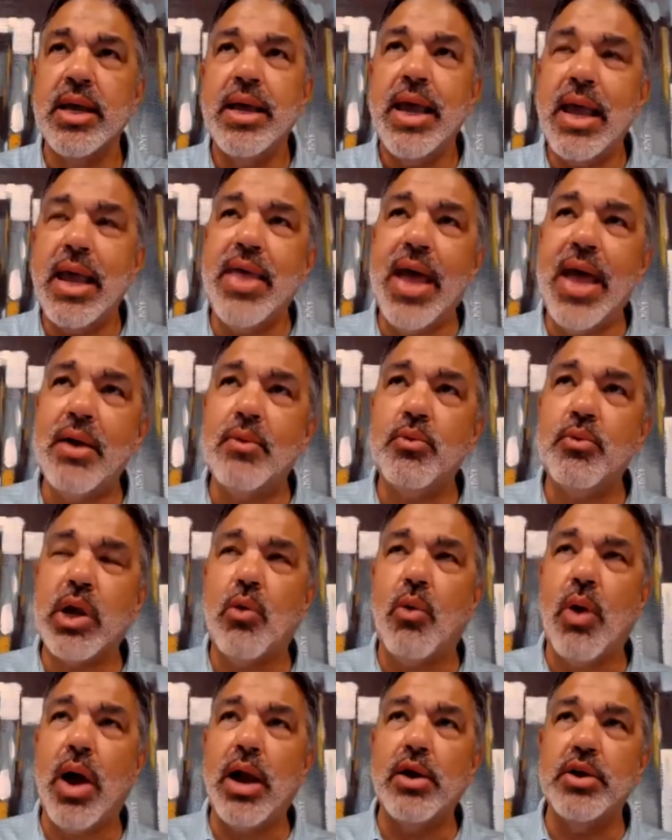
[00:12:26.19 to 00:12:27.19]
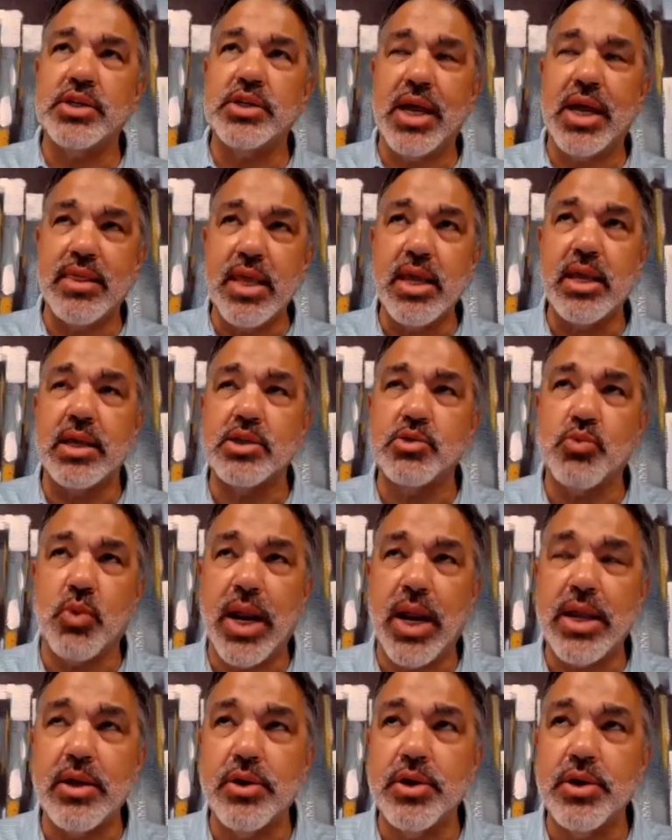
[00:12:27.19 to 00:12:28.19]
And that requires, I think is what
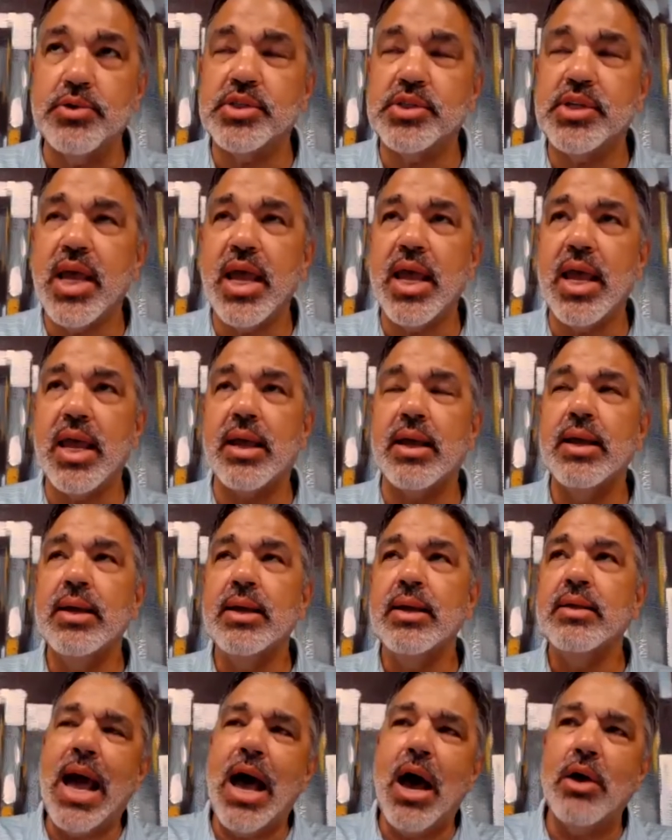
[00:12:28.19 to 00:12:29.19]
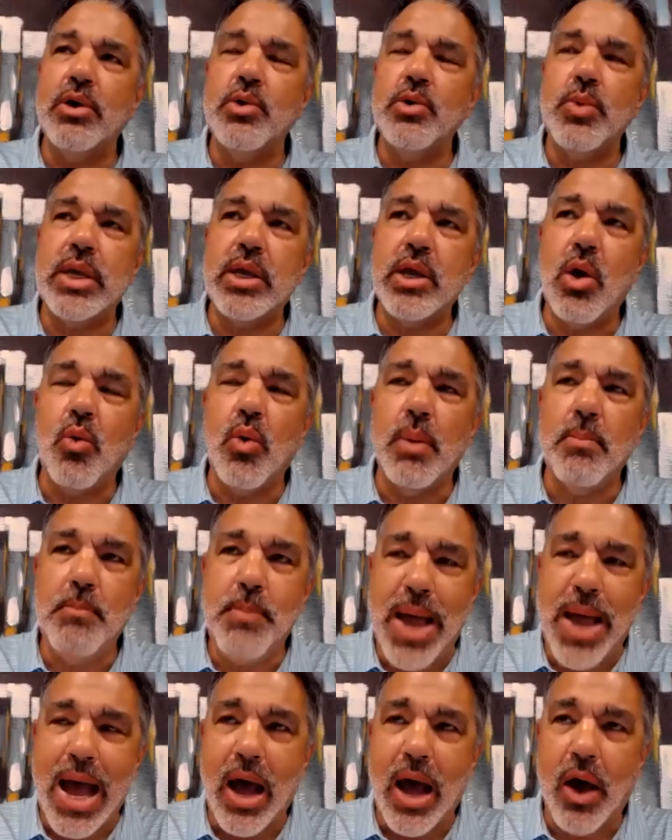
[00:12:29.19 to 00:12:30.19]
I hear you saying, how do we go
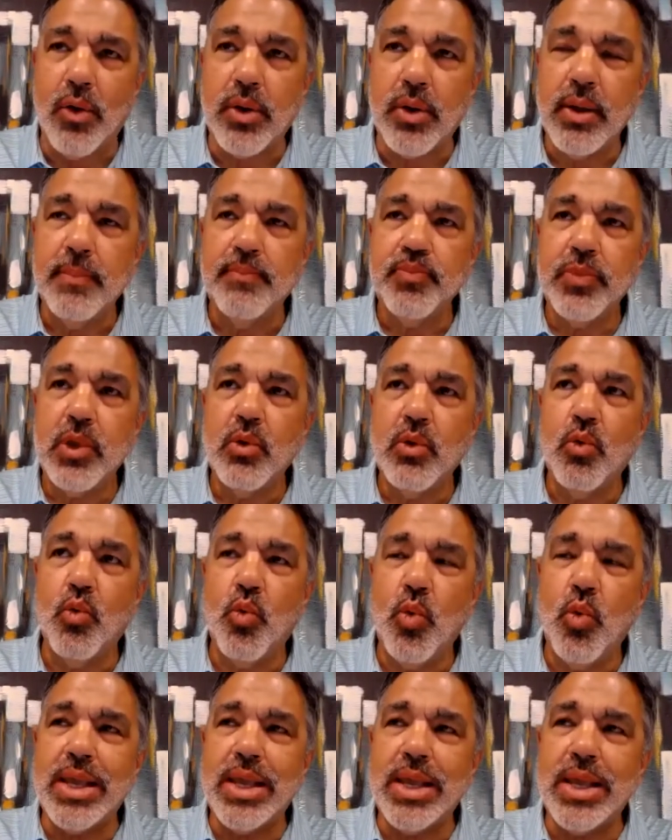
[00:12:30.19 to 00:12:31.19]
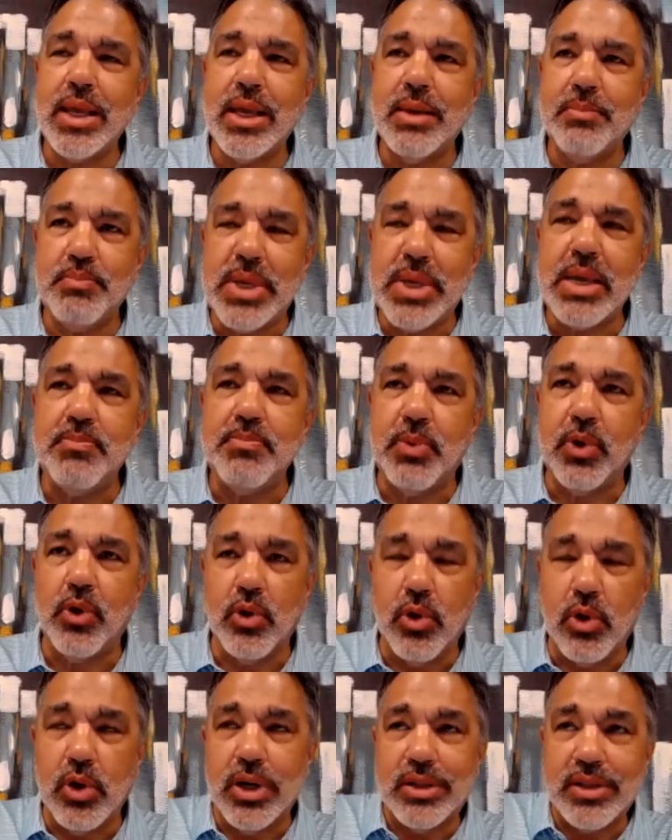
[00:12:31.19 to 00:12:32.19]
about winning people,
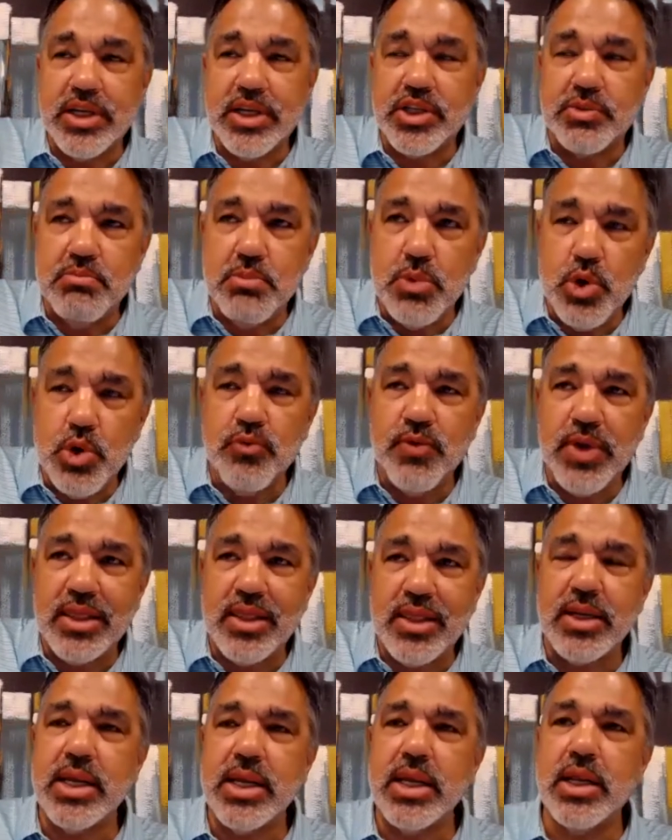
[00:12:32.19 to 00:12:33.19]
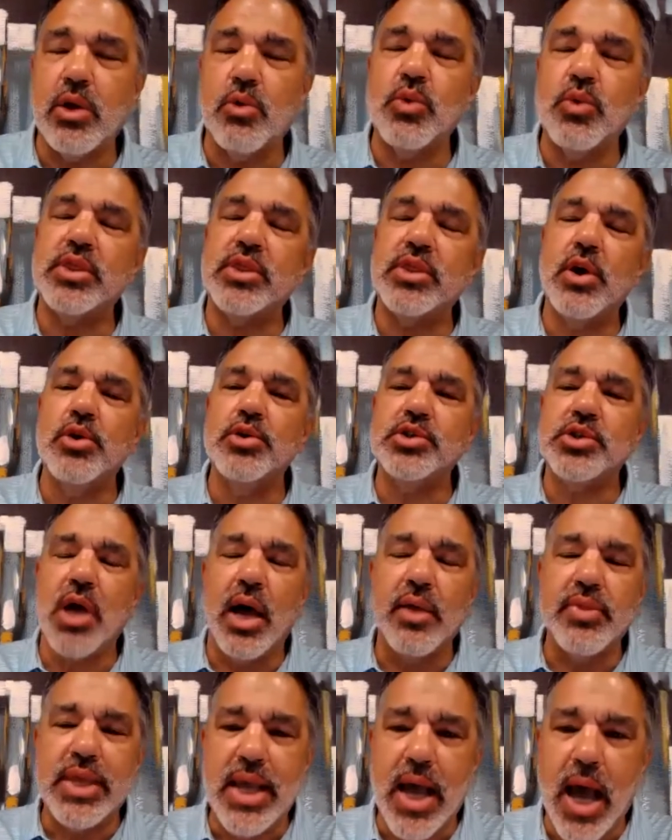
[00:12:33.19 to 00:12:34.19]
or at least moving the needle with those
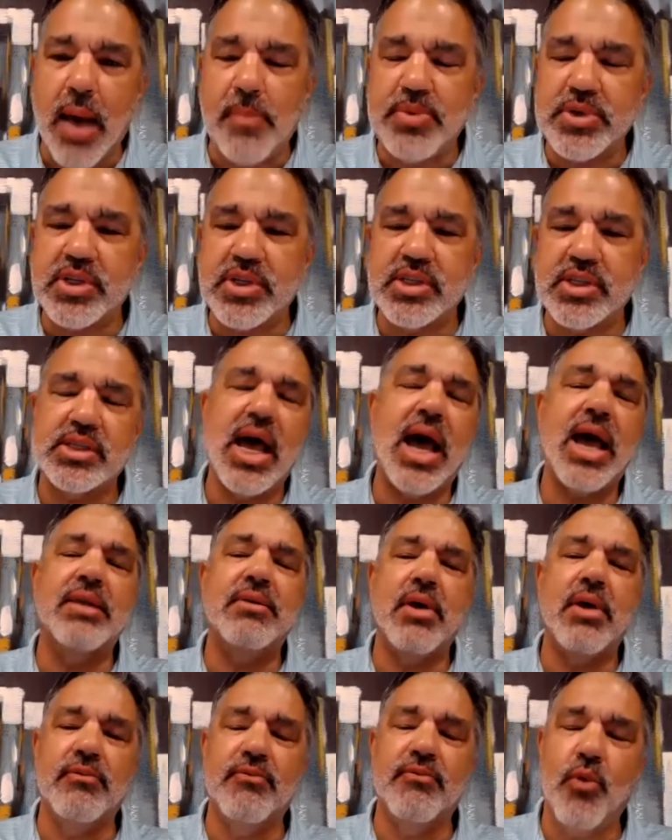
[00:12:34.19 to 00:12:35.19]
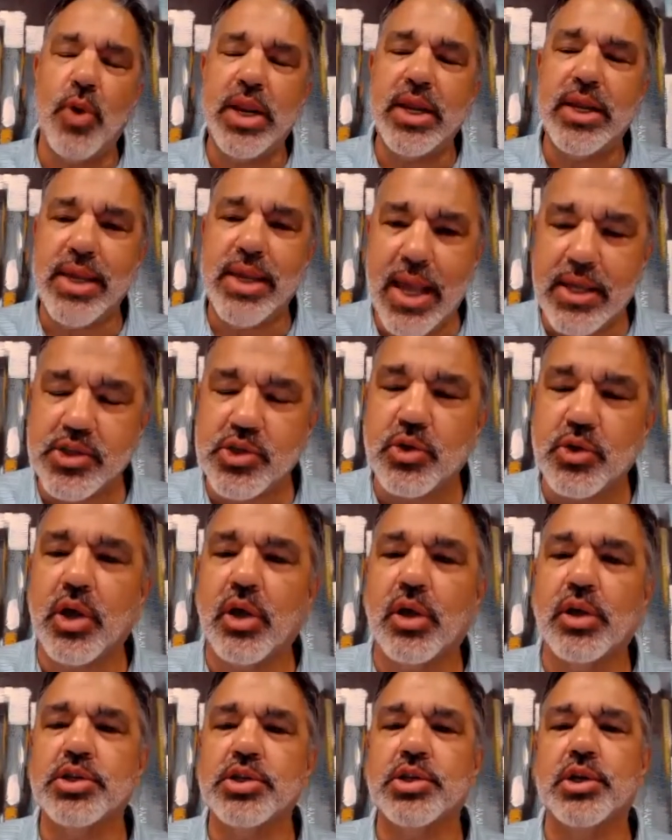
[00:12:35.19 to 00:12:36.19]
on the opposite side, avoiding cancel
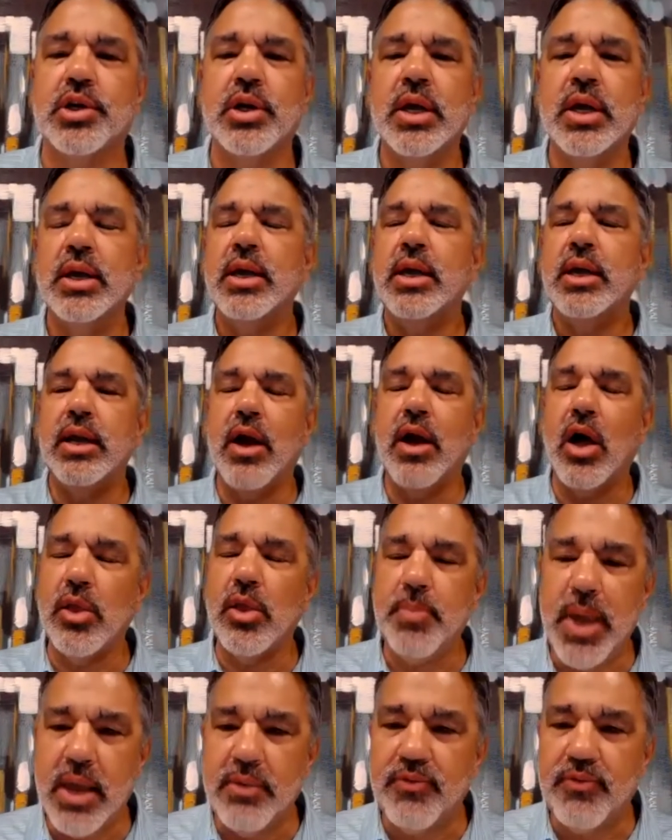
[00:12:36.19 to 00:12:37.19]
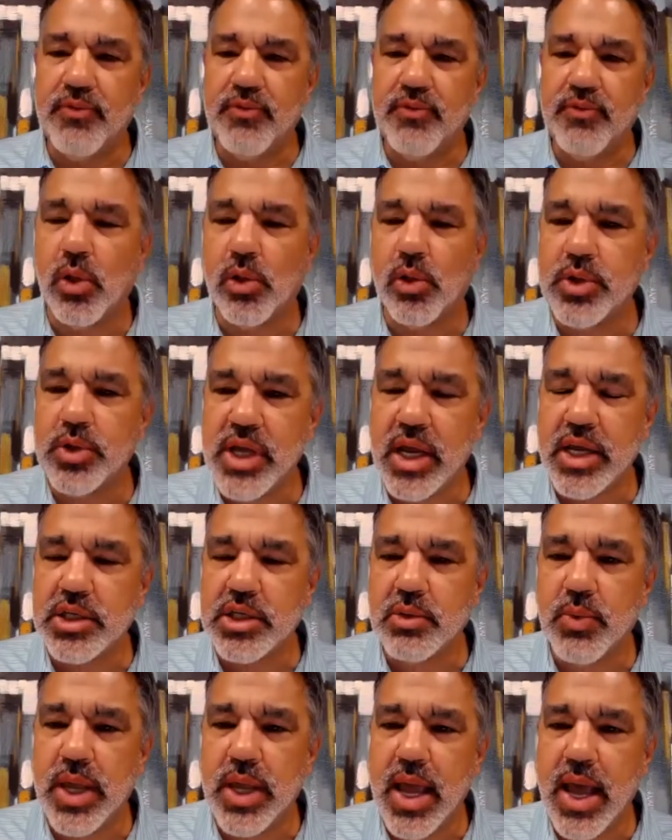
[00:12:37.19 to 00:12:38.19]
culture and all the painful
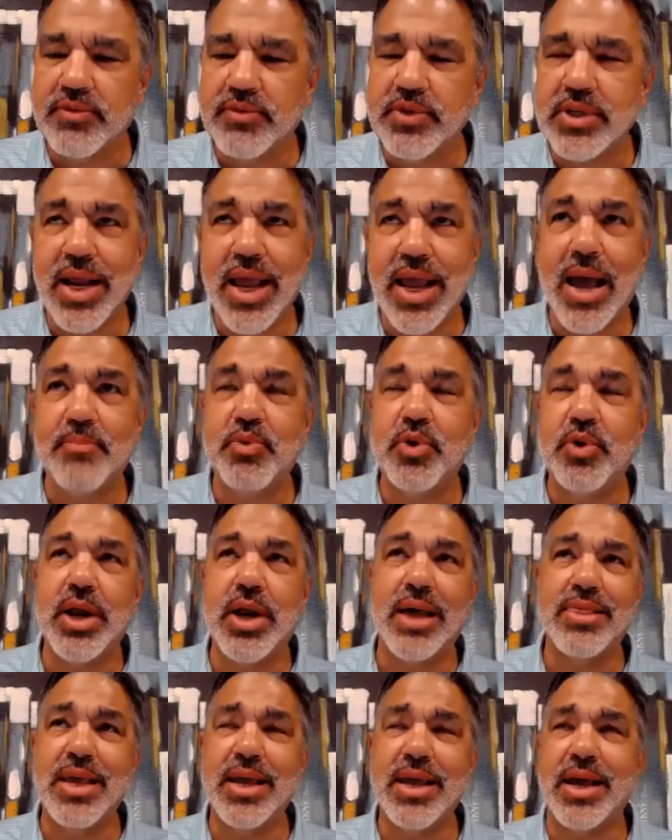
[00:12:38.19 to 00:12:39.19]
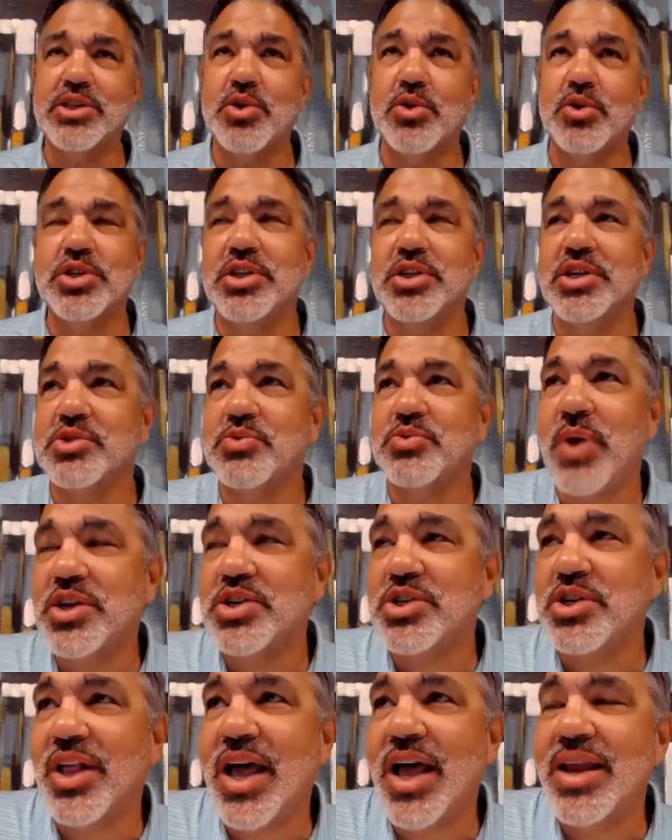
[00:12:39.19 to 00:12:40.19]
polarization we have today? I think I told you this,
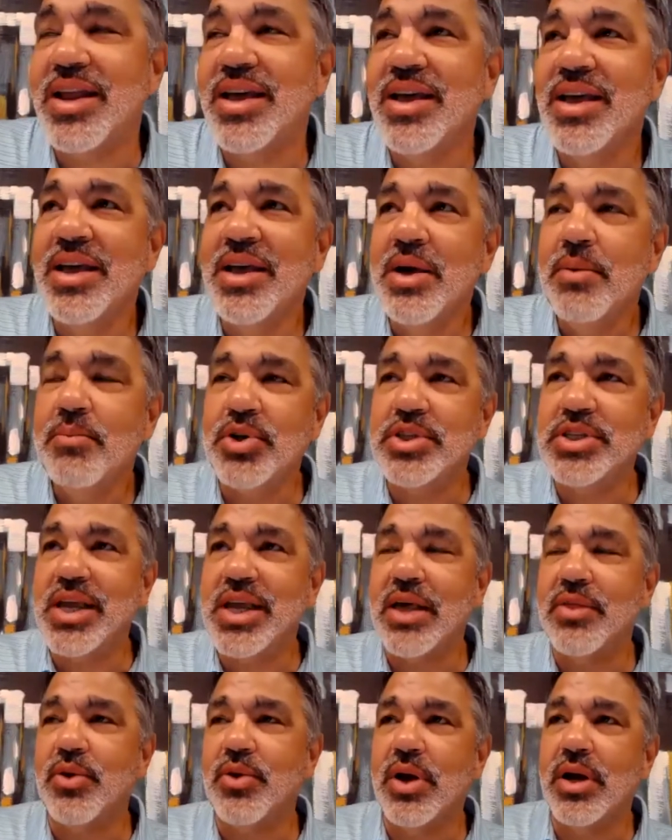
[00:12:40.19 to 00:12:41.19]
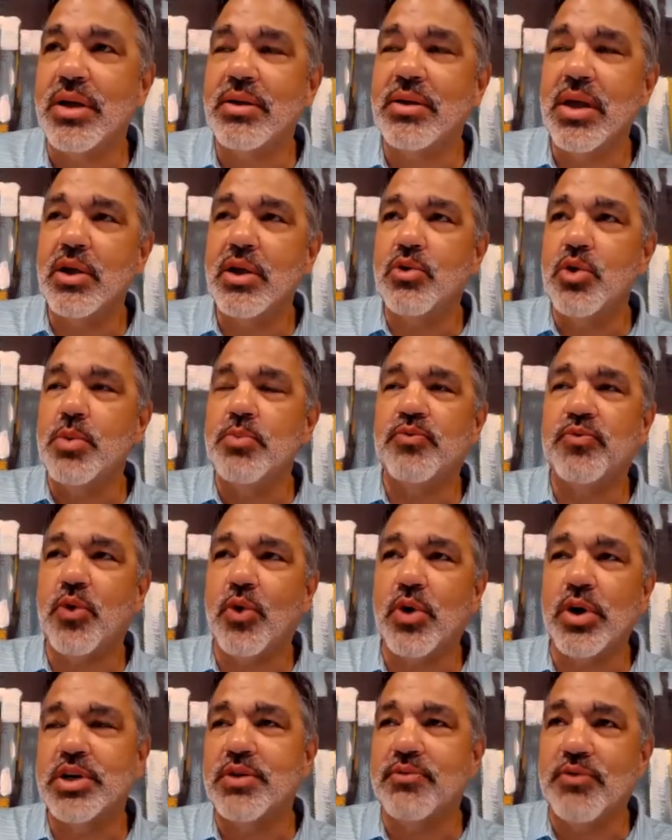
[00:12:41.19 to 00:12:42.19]
Rachel, I had put together a group
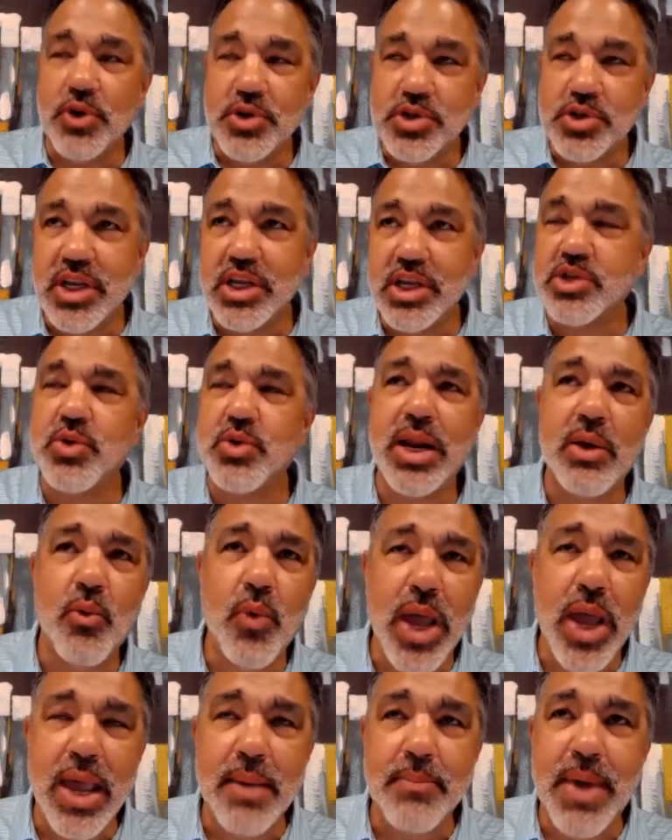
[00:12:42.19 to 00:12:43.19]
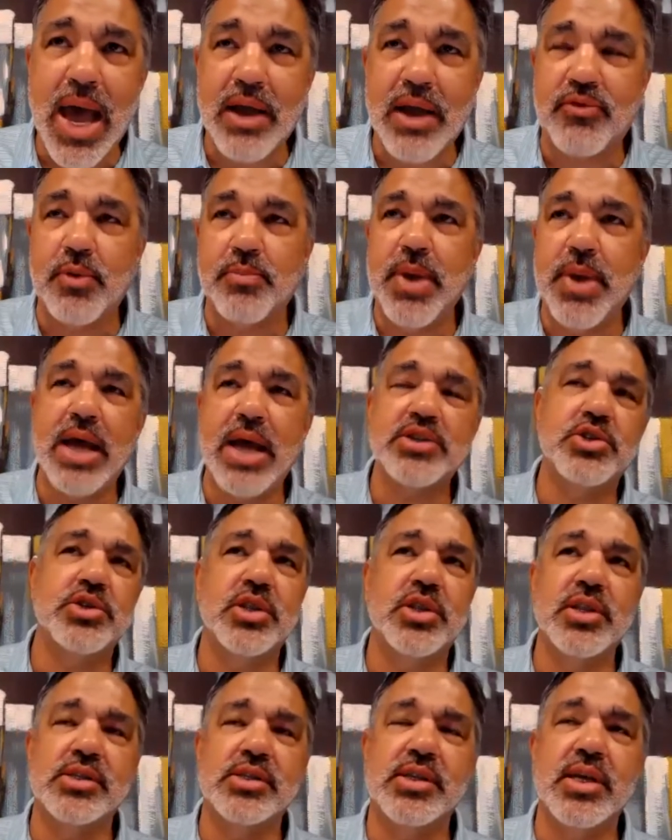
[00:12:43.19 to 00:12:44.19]
for diversity training way back for pastors
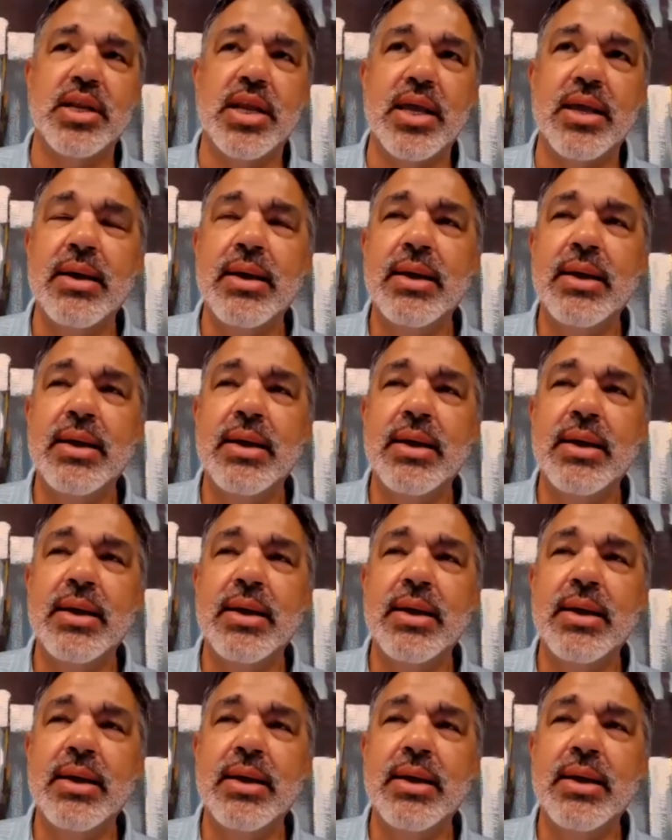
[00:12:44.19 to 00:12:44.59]
in the city.